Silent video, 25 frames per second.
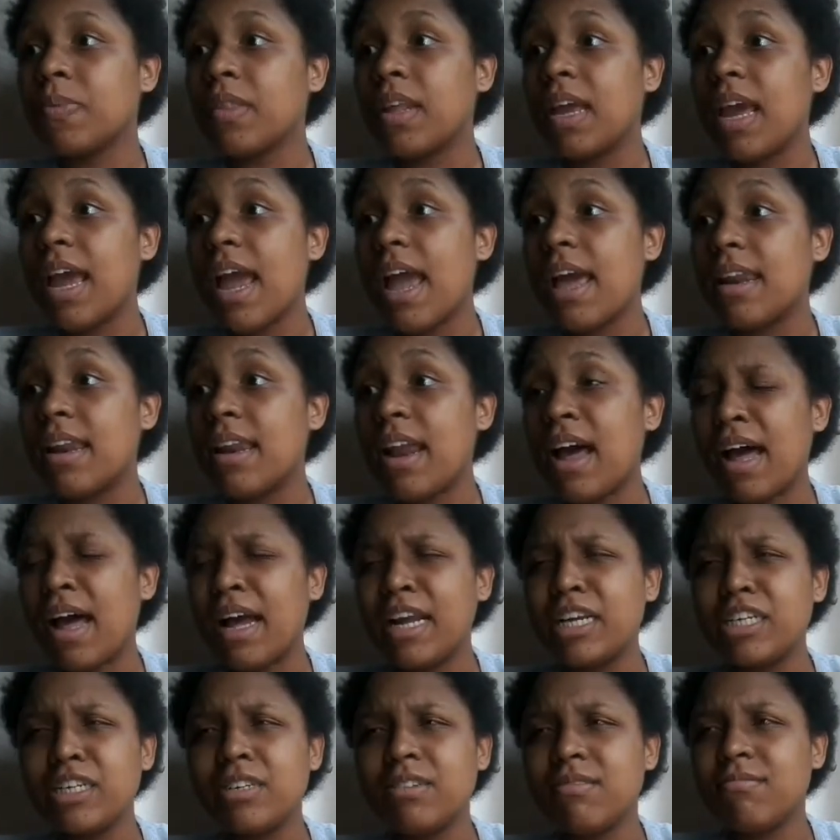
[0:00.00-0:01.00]
and
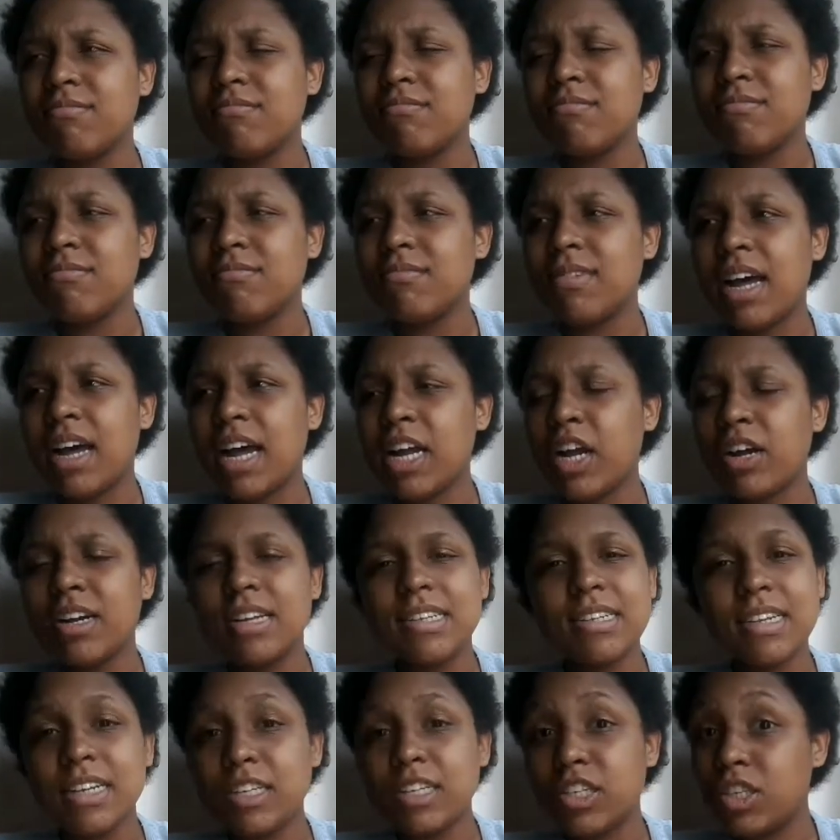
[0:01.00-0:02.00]
I
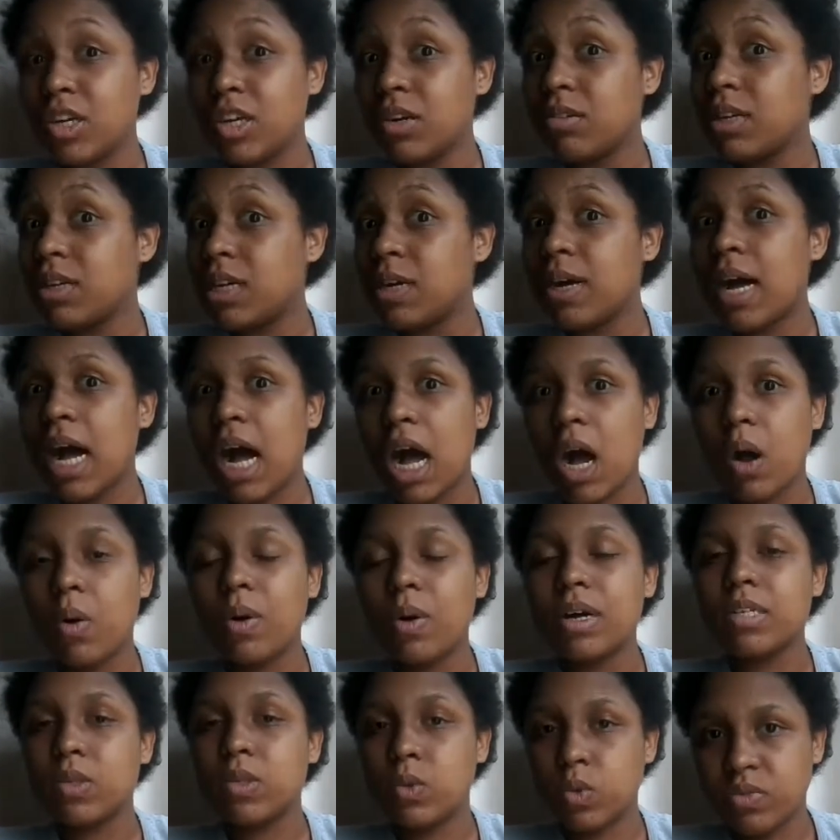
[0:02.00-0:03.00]
honestly don't know how
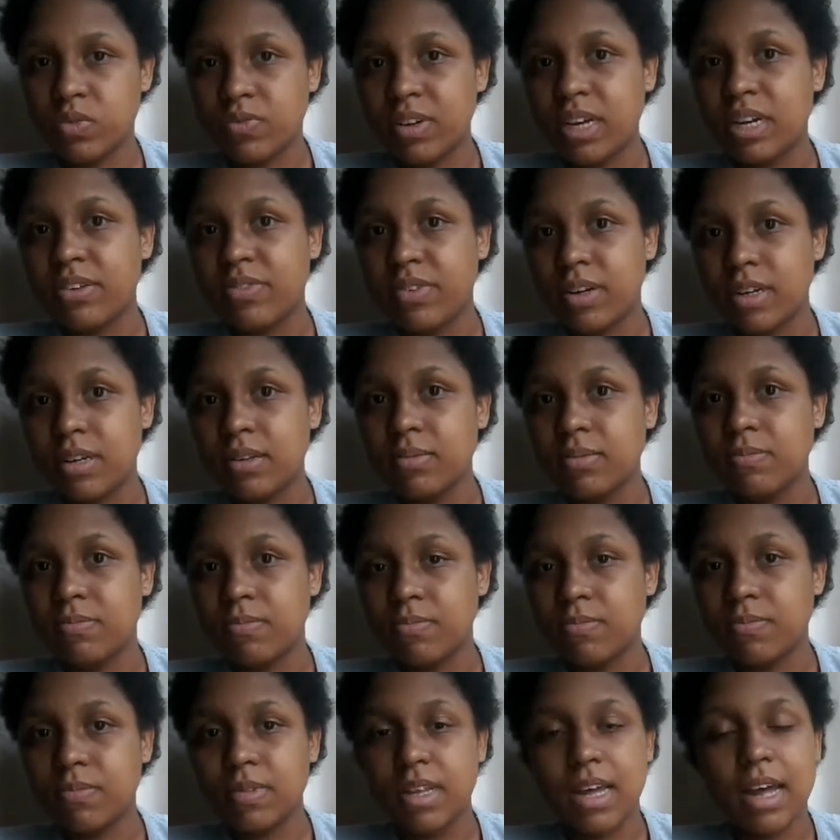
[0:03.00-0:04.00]
I survived it.
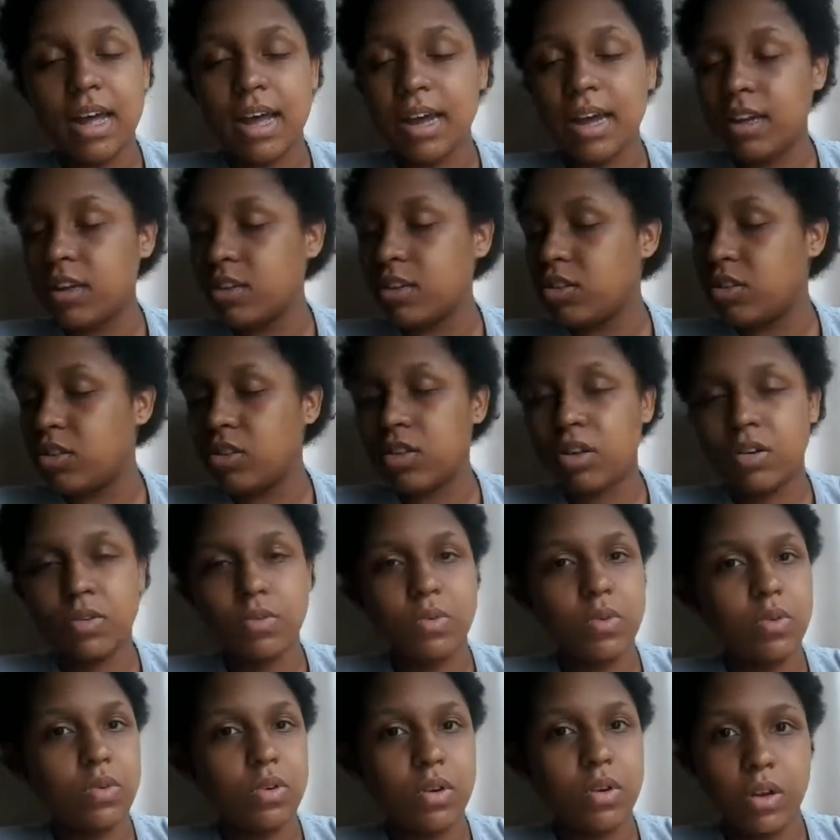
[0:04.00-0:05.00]
I don't
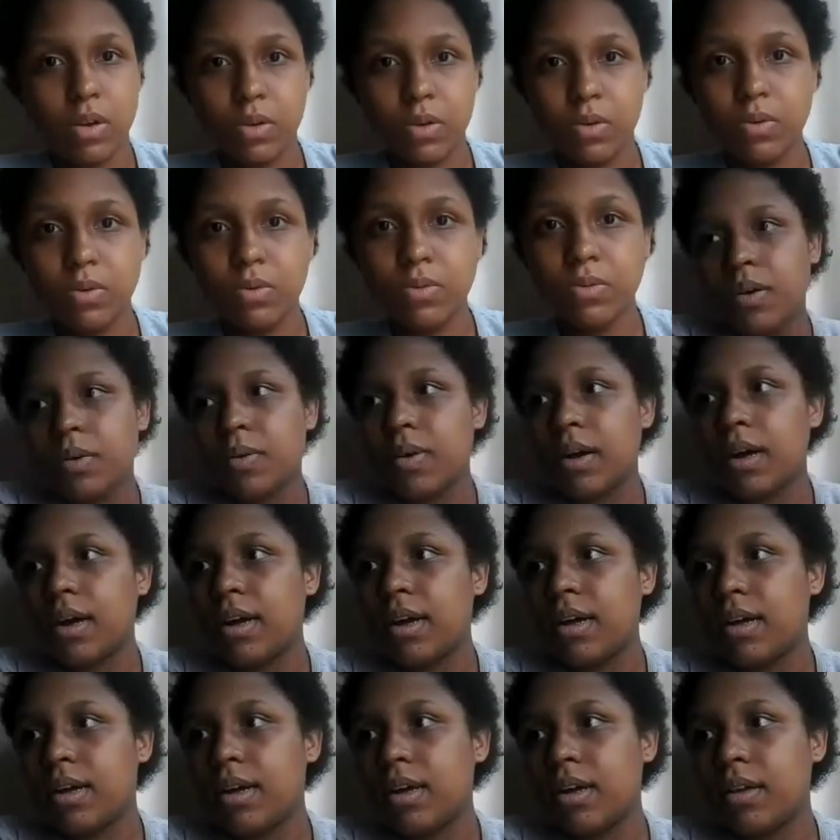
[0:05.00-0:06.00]
know. So
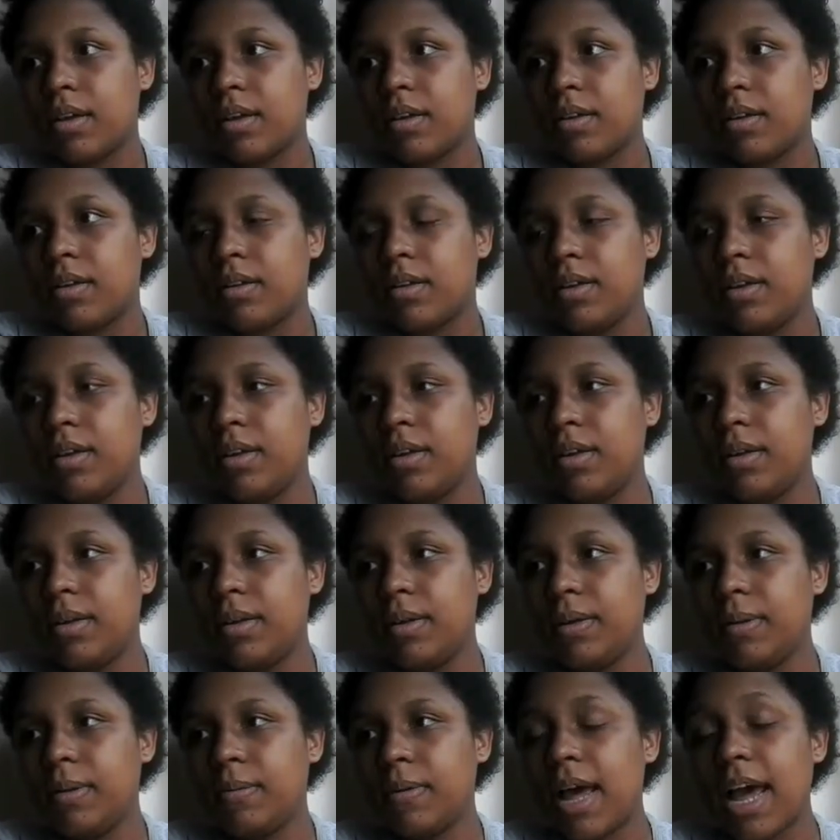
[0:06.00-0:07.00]
I
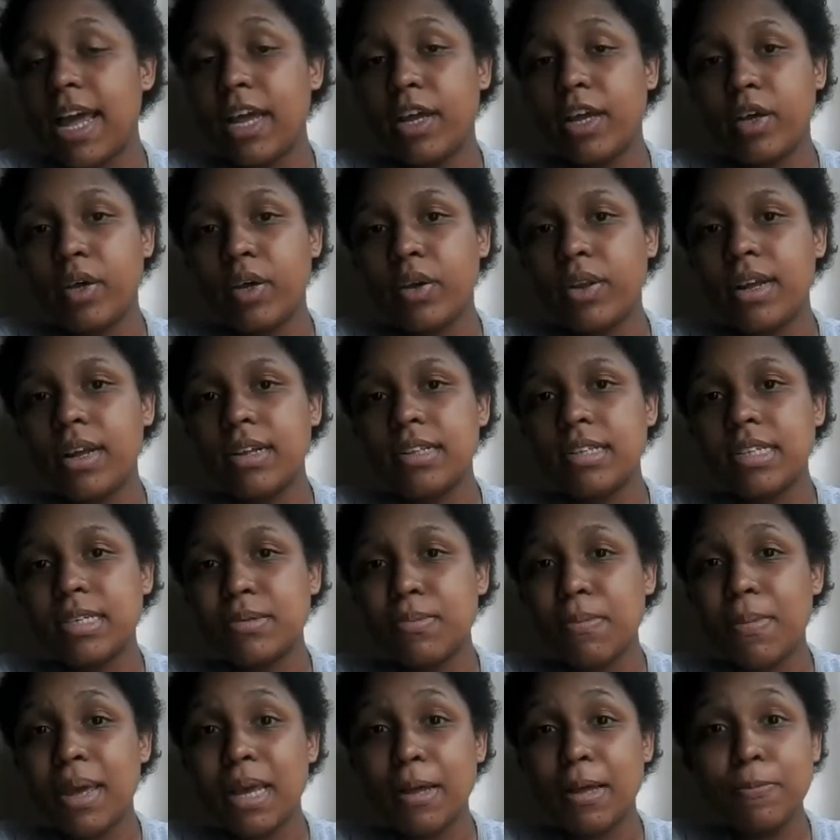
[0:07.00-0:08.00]
couldn't
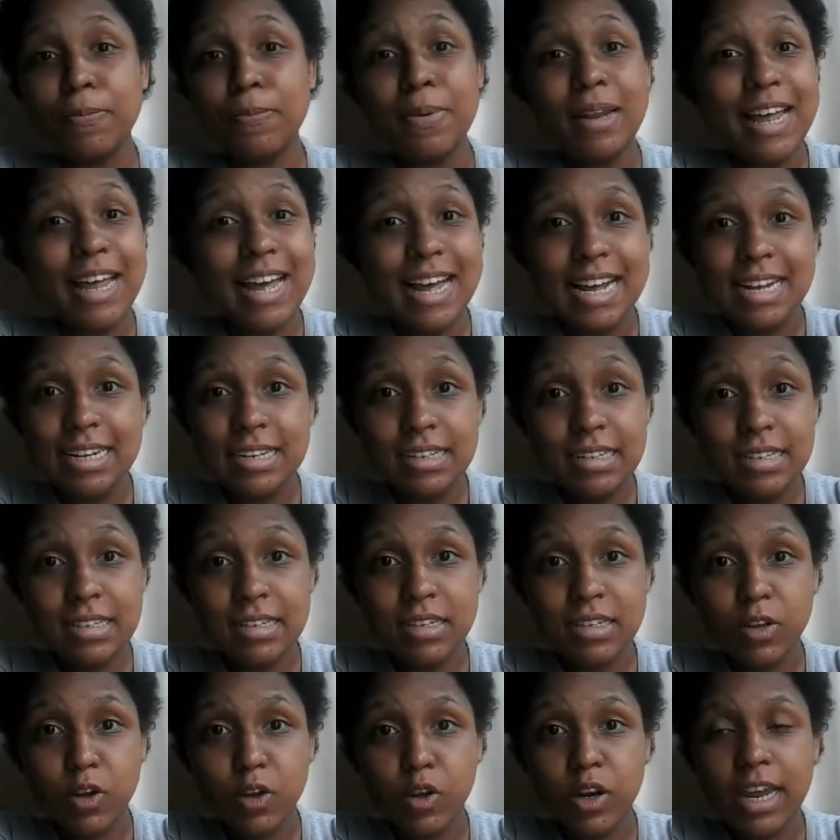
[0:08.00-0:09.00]
make
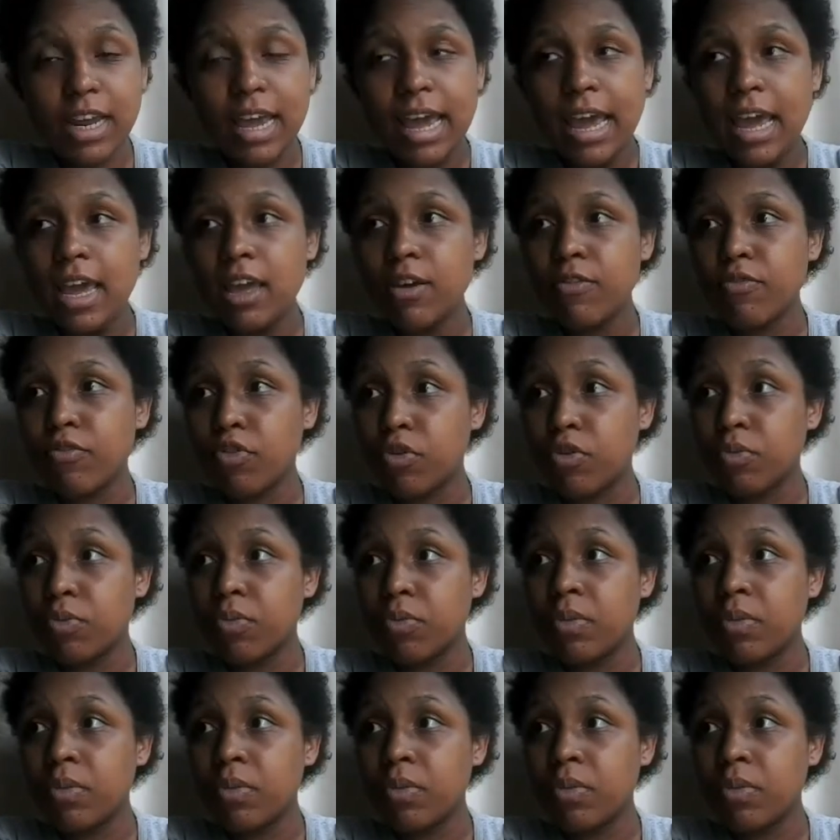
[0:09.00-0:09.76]
plans, okay, for